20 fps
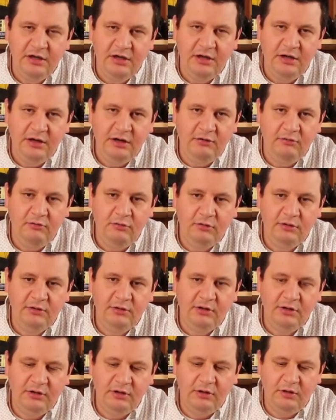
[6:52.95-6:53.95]

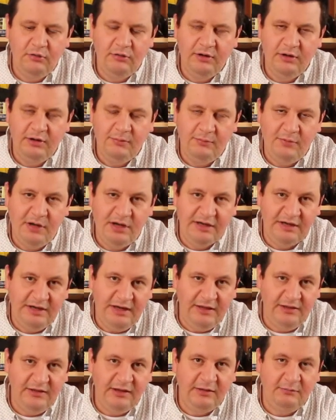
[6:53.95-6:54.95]
recorded on a
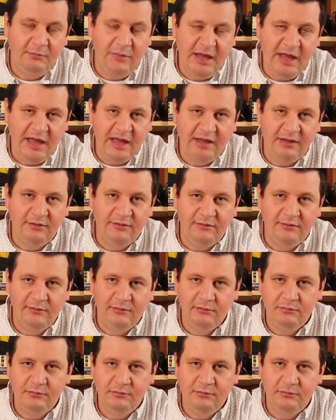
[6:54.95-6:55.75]
magnetic band,